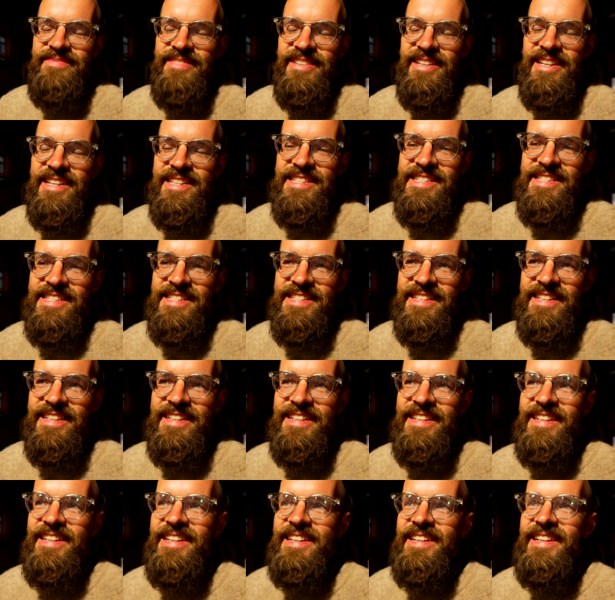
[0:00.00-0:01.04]
Let's
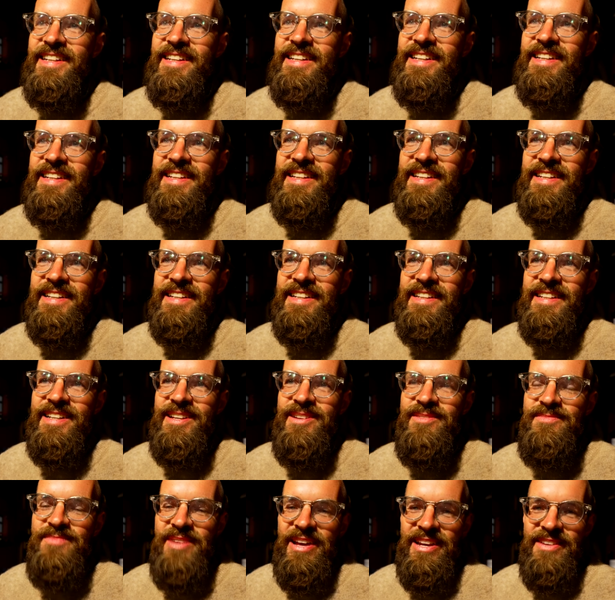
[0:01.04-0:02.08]

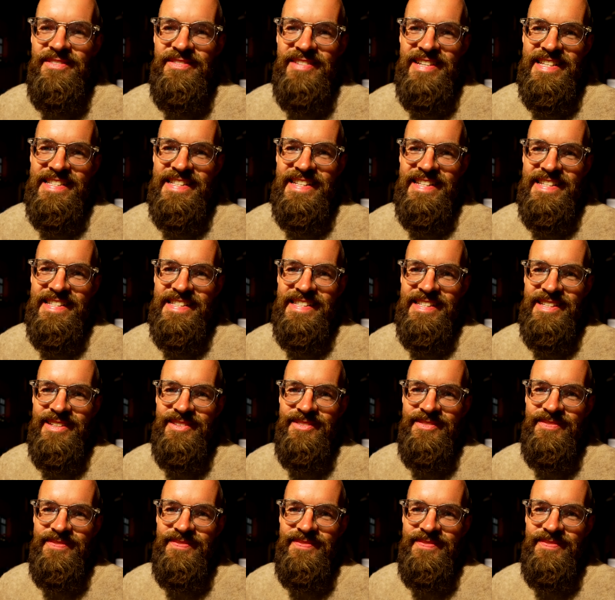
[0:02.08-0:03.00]
manifest this.